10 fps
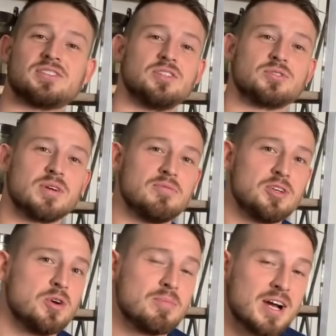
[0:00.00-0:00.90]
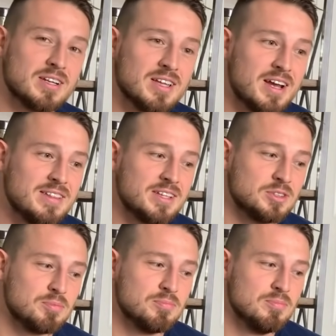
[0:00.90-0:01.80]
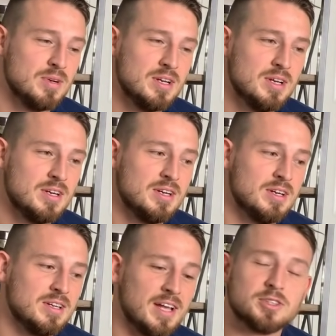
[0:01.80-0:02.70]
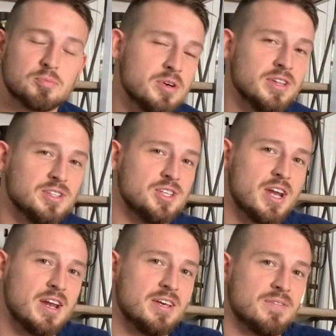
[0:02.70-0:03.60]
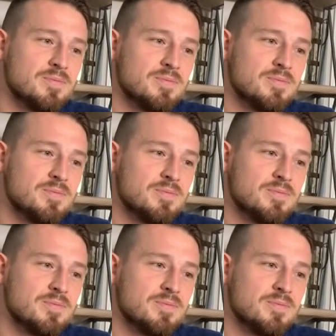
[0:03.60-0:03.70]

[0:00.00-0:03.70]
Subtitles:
Instagram video, I'm not gonna lie. That's a pretty legit idea.